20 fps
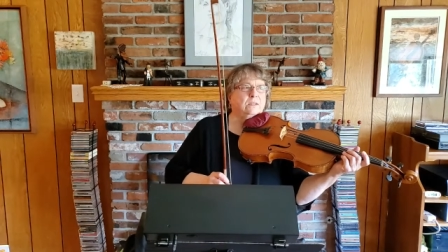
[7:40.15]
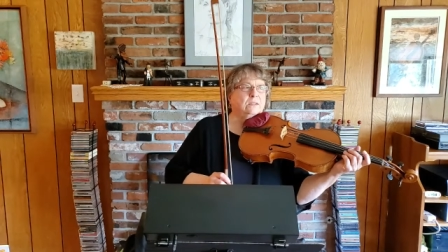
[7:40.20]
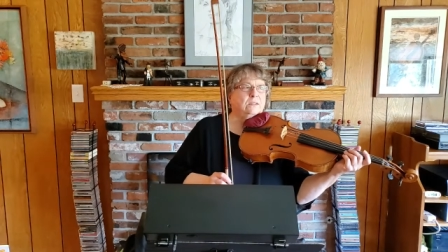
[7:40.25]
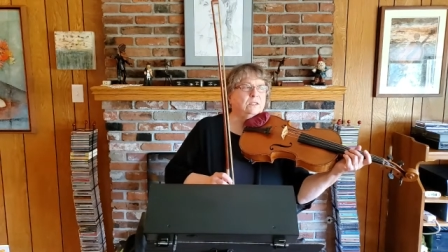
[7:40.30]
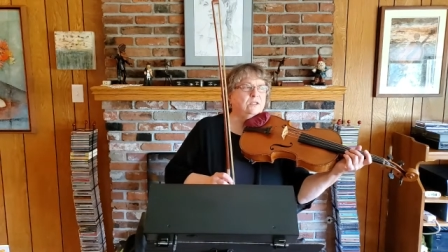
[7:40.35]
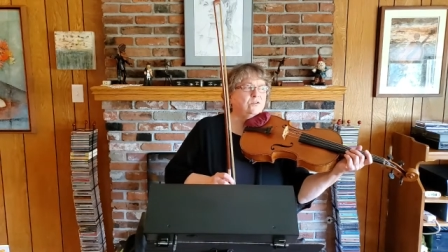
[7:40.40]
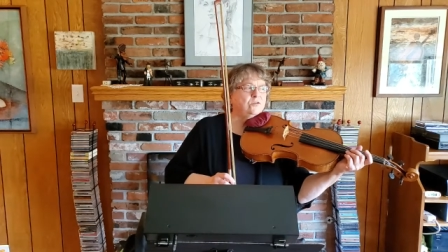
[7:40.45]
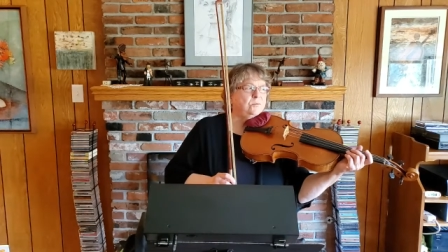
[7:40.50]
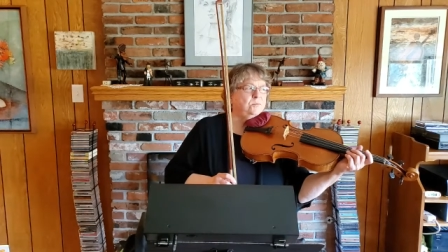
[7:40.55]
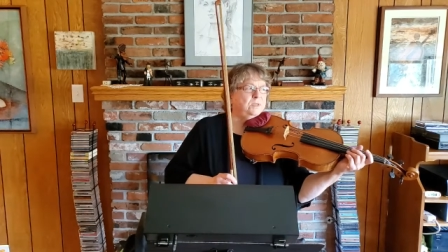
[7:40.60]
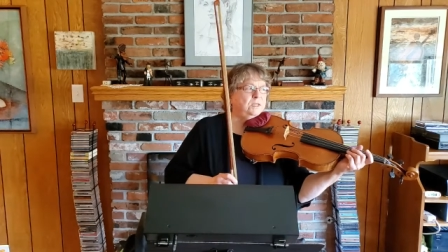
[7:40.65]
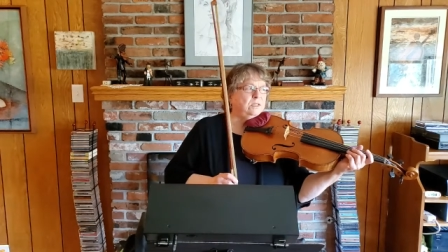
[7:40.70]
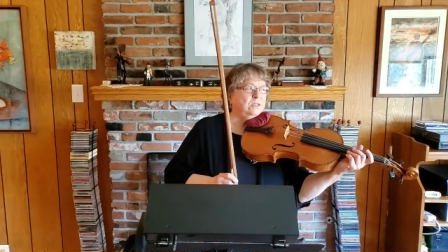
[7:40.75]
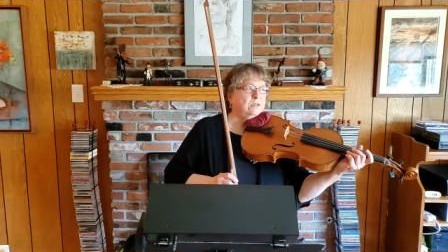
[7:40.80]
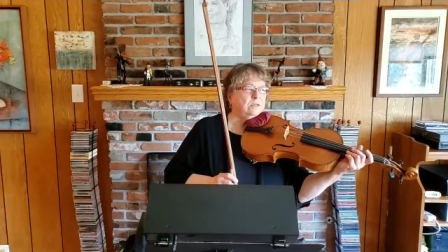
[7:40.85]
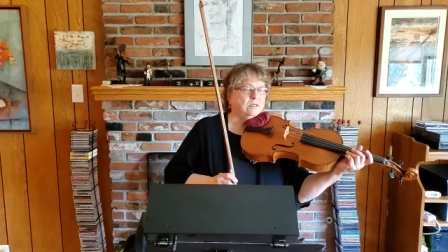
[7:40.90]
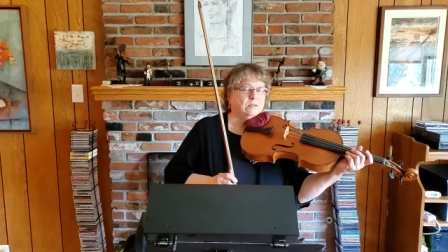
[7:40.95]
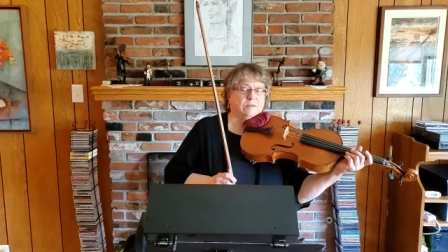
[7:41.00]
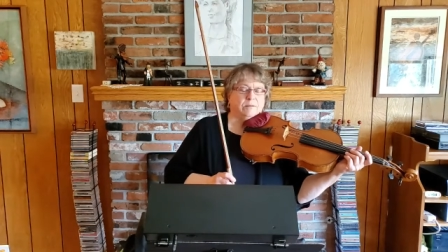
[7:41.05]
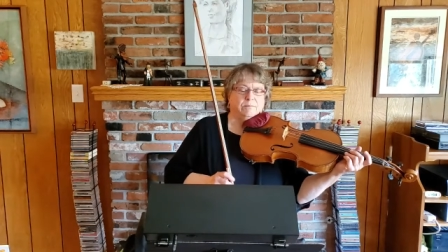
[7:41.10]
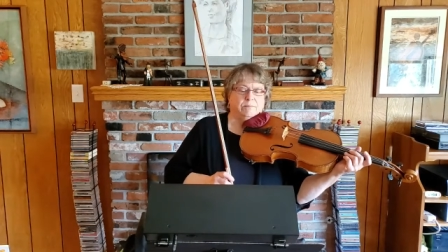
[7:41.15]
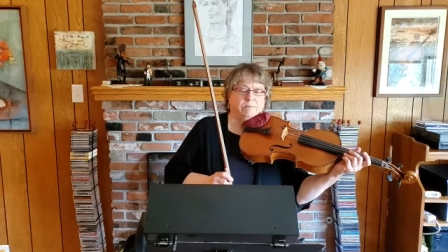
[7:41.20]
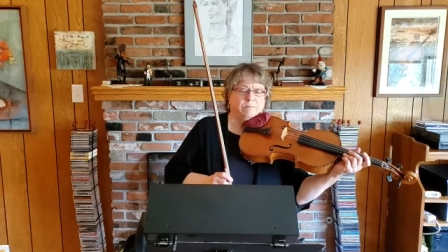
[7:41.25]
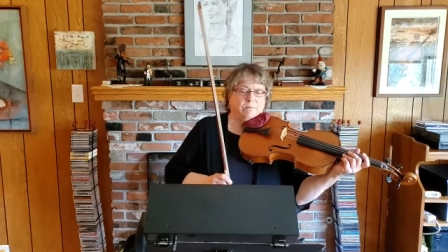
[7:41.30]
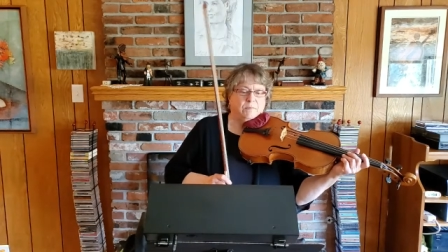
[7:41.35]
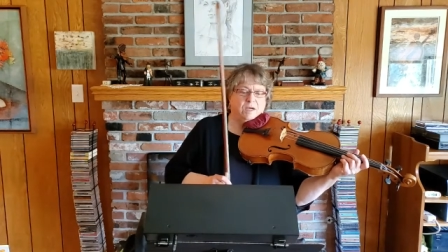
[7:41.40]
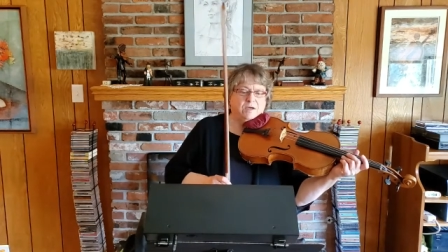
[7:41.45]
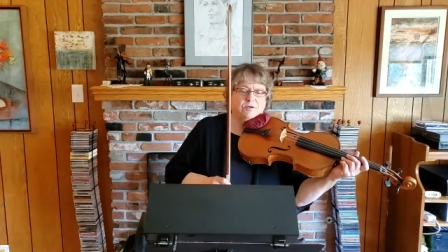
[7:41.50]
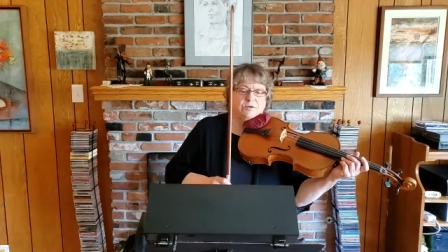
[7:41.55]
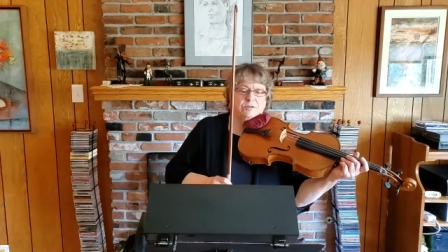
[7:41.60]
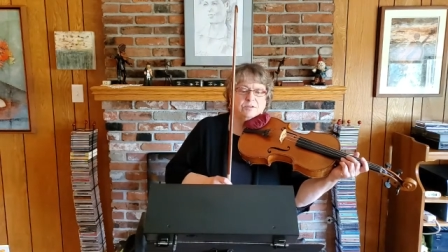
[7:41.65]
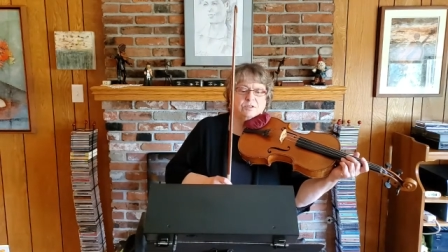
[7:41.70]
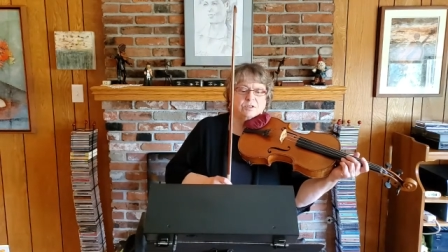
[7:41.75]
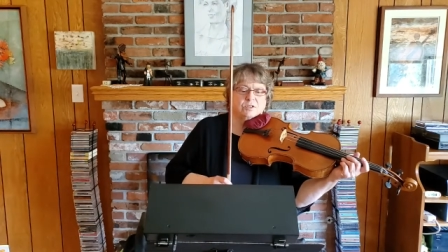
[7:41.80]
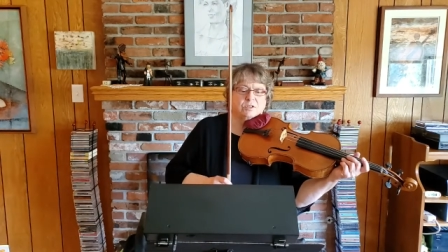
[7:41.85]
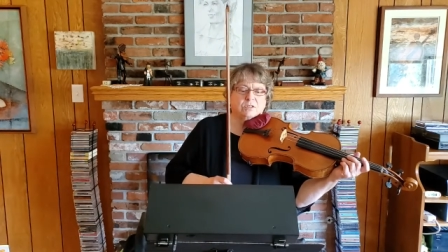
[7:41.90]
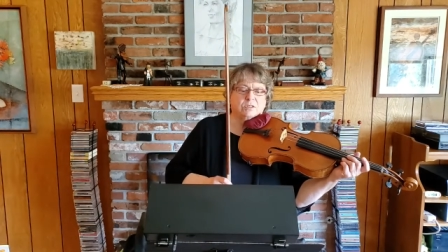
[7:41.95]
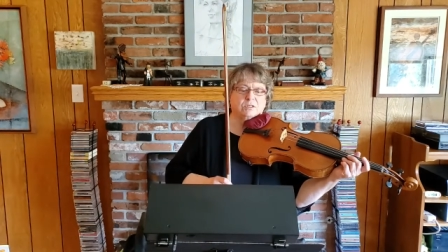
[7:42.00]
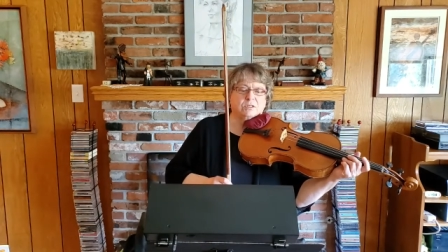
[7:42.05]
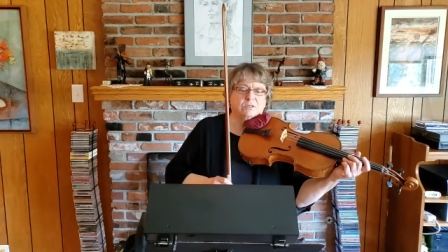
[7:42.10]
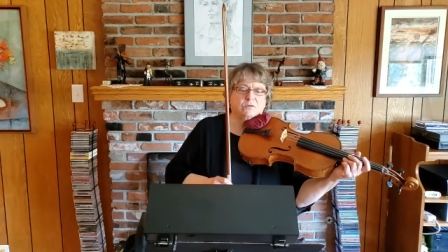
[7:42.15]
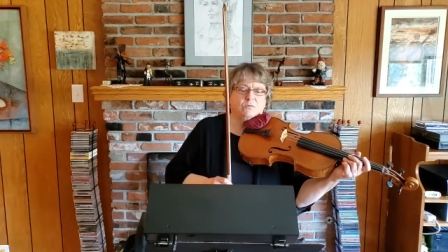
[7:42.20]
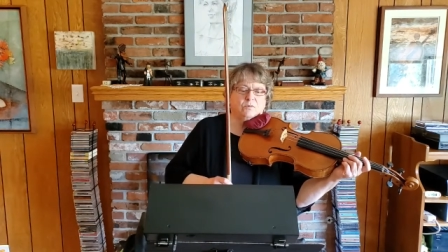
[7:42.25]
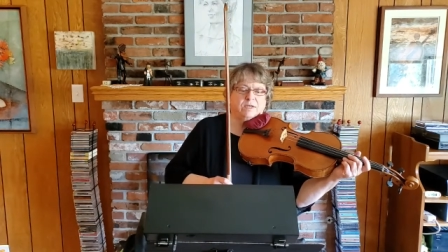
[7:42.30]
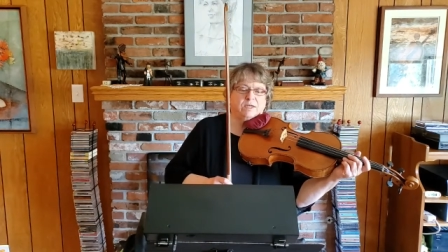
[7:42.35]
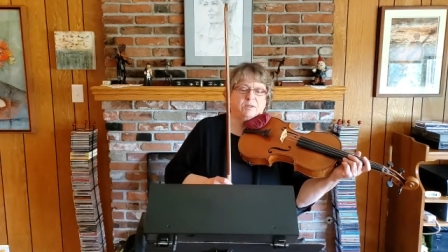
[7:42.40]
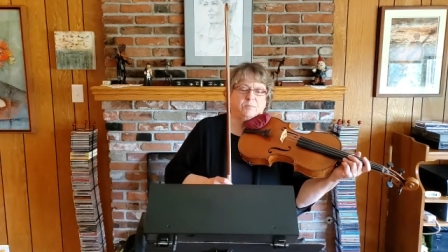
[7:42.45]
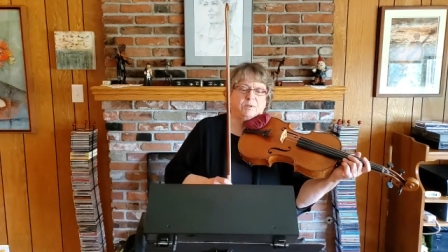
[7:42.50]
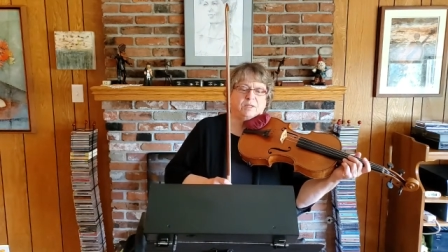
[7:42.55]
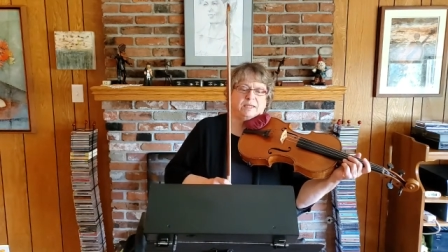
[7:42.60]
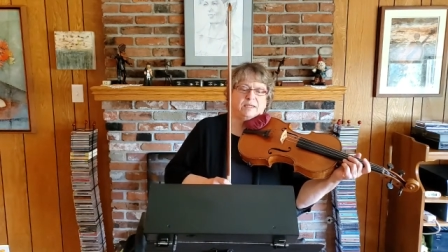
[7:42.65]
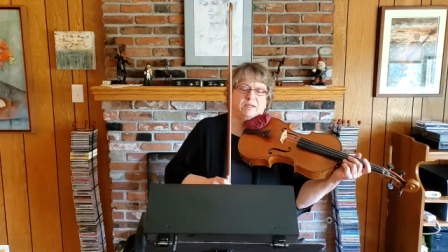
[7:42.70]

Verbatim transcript: this would be the modern way to play